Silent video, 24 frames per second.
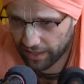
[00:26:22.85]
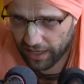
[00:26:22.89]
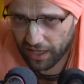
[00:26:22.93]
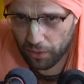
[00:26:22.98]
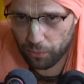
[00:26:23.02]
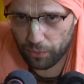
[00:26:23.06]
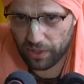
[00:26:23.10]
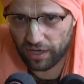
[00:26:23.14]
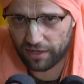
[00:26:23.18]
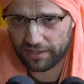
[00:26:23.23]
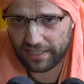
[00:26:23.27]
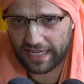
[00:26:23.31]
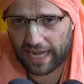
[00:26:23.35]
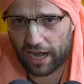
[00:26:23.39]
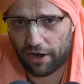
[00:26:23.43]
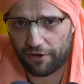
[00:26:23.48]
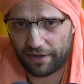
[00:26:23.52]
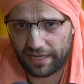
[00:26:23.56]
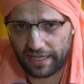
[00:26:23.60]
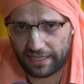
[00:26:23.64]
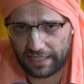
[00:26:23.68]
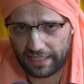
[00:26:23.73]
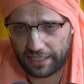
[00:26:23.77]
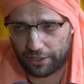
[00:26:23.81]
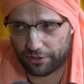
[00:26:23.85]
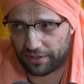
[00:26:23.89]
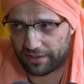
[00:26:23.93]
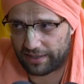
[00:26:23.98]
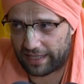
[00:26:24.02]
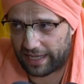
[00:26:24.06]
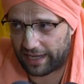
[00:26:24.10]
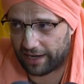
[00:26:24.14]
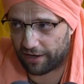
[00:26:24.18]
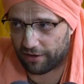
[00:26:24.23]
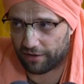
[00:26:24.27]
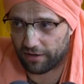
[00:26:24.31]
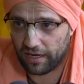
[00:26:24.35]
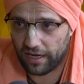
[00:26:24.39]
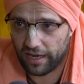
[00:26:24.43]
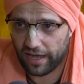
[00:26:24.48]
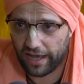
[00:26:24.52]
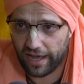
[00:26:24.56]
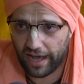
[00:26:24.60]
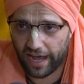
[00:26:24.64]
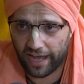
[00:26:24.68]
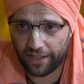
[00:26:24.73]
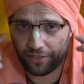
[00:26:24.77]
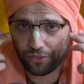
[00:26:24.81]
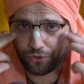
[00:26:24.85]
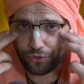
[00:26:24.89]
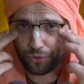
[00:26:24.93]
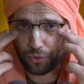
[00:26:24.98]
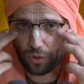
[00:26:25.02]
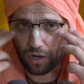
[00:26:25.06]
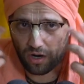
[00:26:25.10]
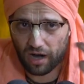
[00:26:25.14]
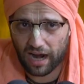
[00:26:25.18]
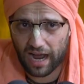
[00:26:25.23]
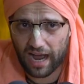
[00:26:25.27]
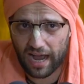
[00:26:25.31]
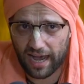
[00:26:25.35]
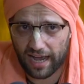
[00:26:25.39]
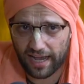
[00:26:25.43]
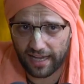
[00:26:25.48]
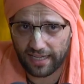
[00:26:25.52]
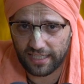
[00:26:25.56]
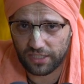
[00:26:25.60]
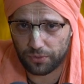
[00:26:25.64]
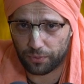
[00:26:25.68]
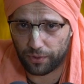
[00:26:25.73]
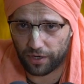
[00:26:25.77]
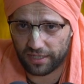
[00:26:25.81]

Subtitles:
and we are carrying it here and there. And through our eyes,